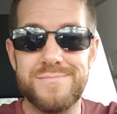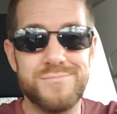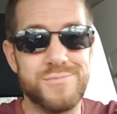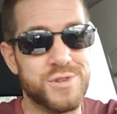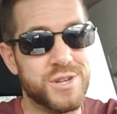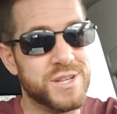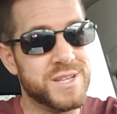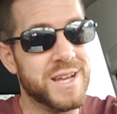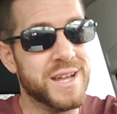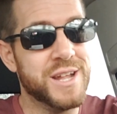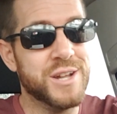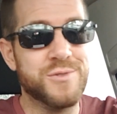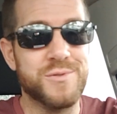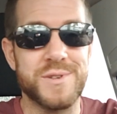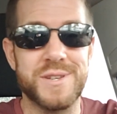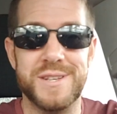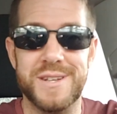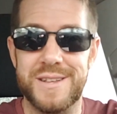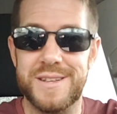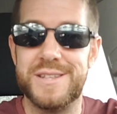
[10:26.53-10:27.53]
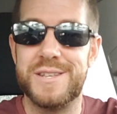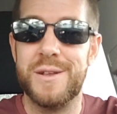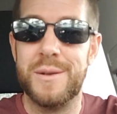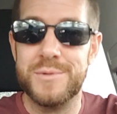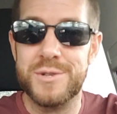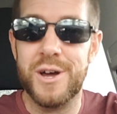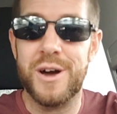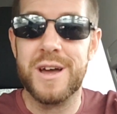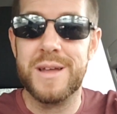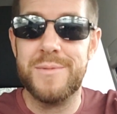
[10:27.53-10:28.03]
she's not interested. You see what
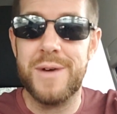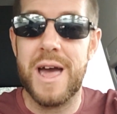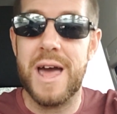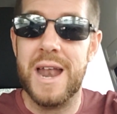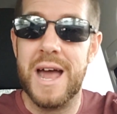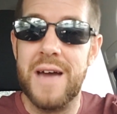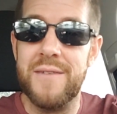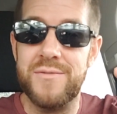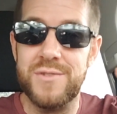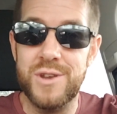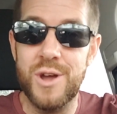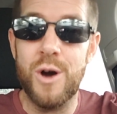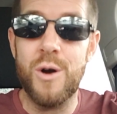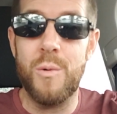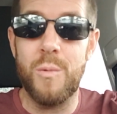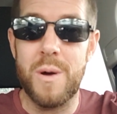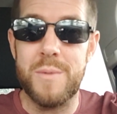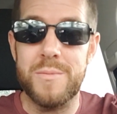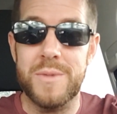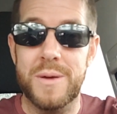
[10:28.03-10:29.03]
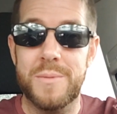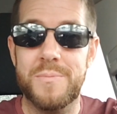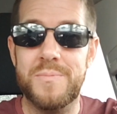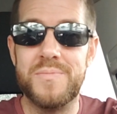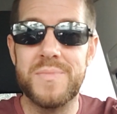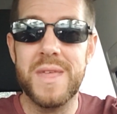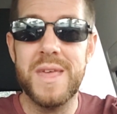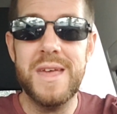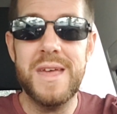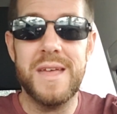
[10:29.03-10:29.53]
I'm talking about? And I've known women
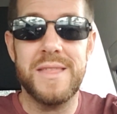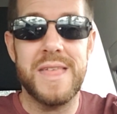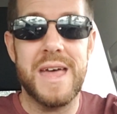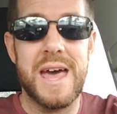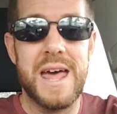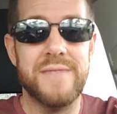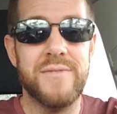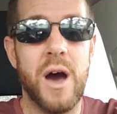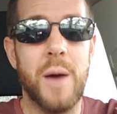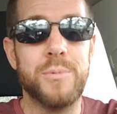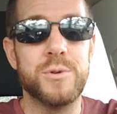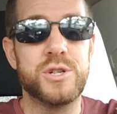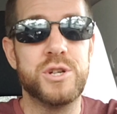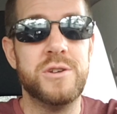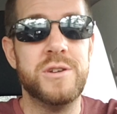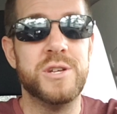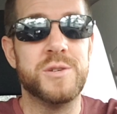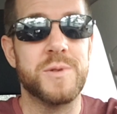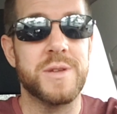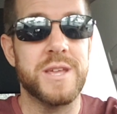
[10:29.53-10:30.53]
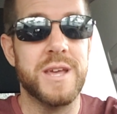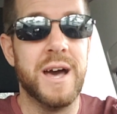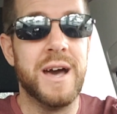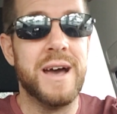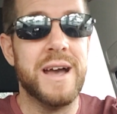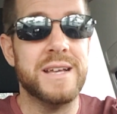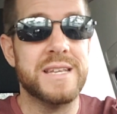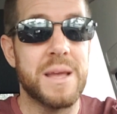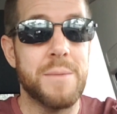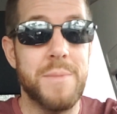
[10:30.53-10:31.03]
that have opportunities with
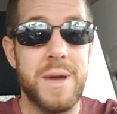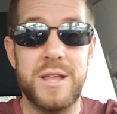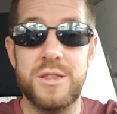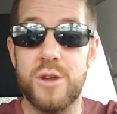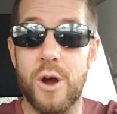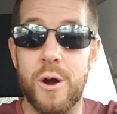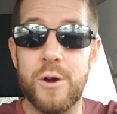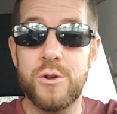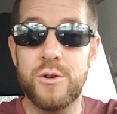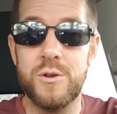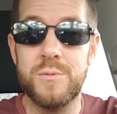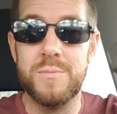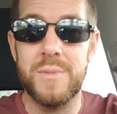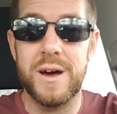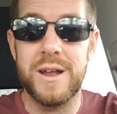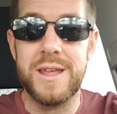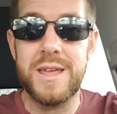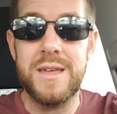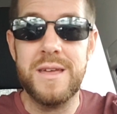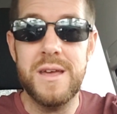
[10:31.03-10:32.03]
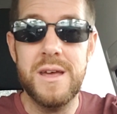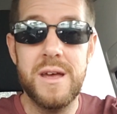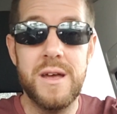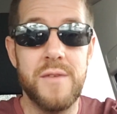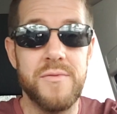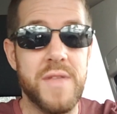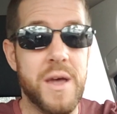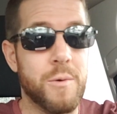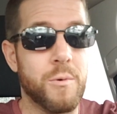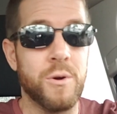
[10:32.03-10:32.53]
guys that made darn good money,
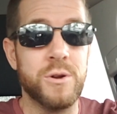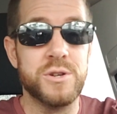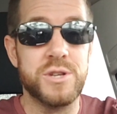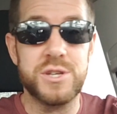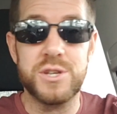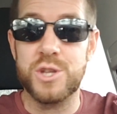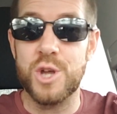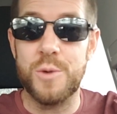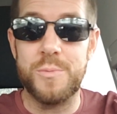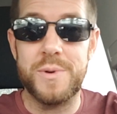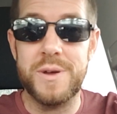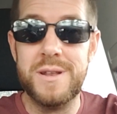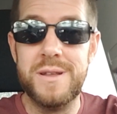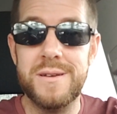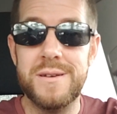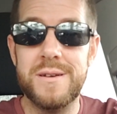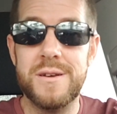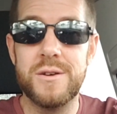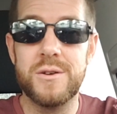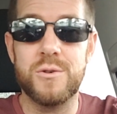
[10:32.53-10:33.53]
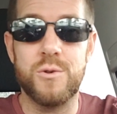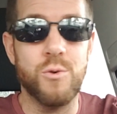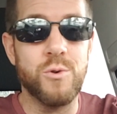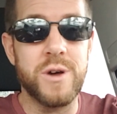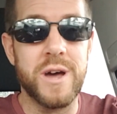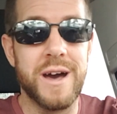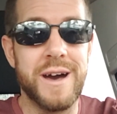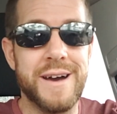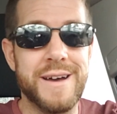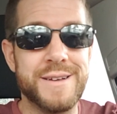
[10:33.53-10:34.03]
that weren't stupid, cool
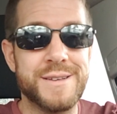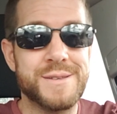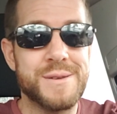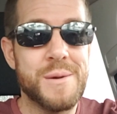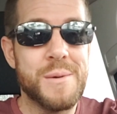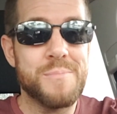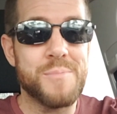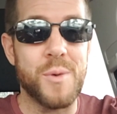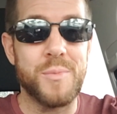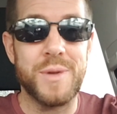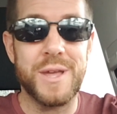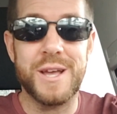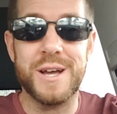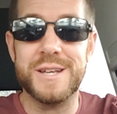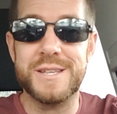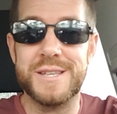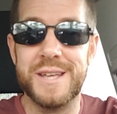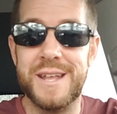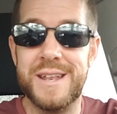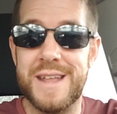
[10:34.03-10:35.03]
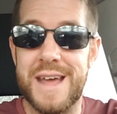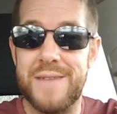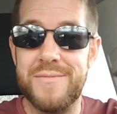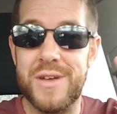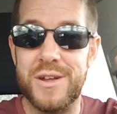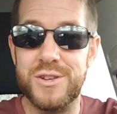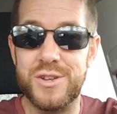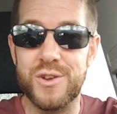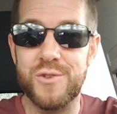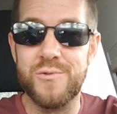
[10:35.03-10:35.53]
guys, but because they didn't have
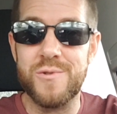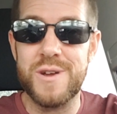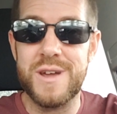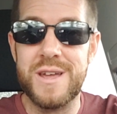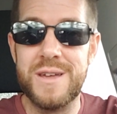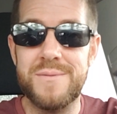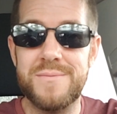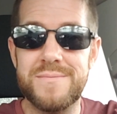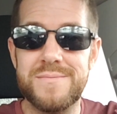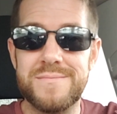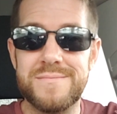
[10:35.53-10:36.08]
that degree,